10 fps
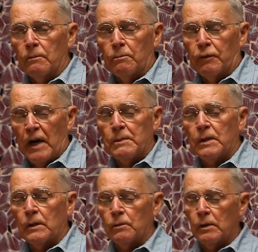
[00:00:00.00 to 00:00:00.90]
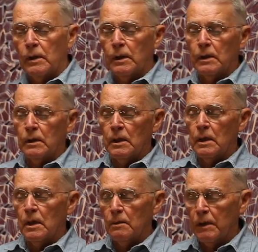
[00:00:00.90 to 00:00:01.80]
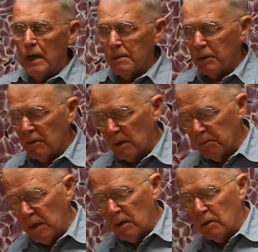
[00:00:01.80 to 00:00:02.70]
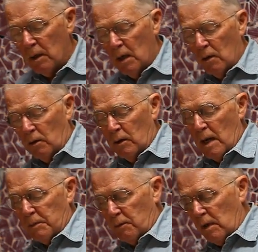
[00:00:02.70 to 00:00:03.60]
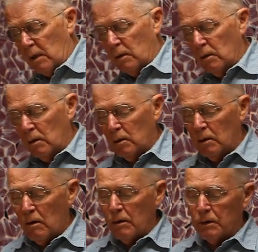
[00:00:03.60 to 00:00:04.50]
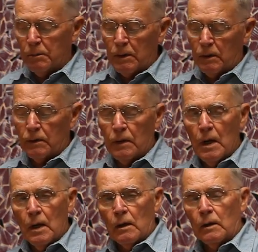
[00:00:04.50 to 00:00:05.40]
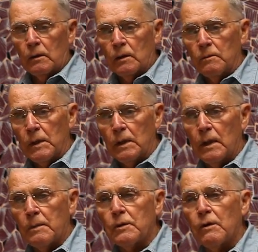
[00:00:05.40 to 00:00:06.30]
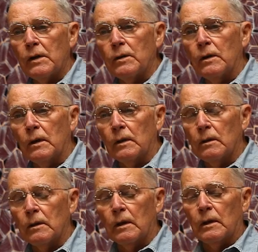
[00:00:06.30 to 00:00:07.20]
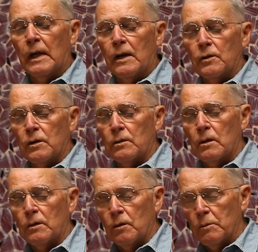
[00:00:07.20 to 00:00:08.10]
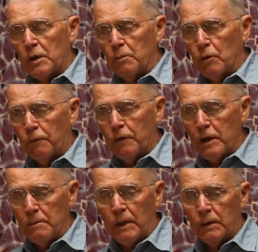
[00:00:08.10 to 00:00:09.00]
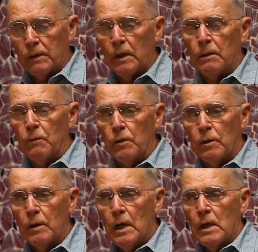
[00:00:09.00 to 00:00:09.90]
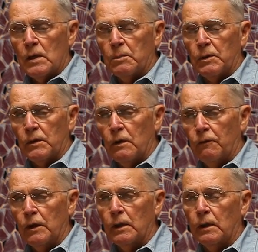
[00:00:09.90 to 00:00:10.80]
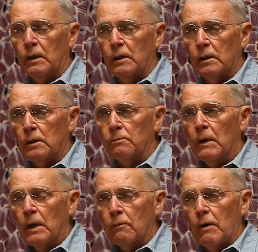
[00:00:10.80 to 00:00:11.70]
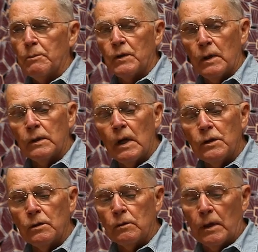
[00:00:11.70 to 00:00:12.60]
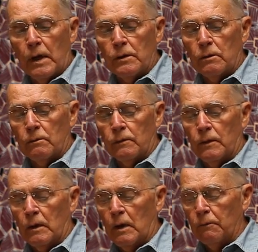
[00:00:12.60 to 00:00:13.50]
Perhaps that's why I'm an abstract painter or an abstract artist, because to me abstraction allows so much more freedom than, say, more specific representational kinds of art